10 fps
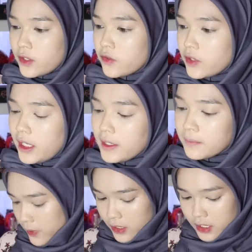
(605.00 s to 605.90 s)
are wondering.
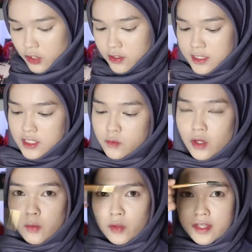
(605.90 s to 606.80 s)
I'm gonna use this
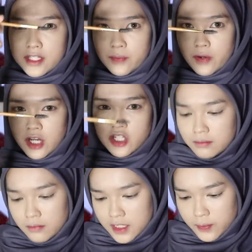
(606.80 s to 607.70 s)
one with this brush.
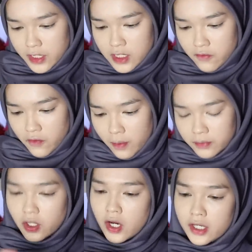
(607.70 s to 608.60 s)
This brush from
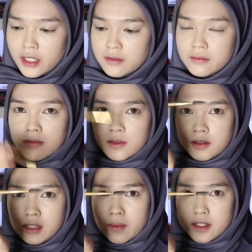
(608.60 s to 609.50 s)
Tarte.
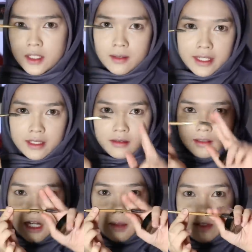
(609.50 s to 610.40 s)
Dia macam like
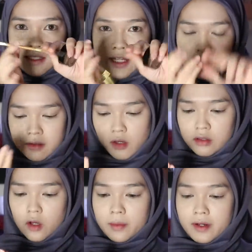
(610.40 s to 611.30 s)
double-sided,
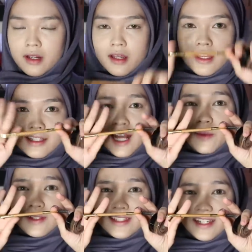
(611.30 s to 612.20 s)

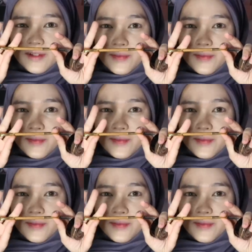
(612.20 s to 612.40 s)
double-sided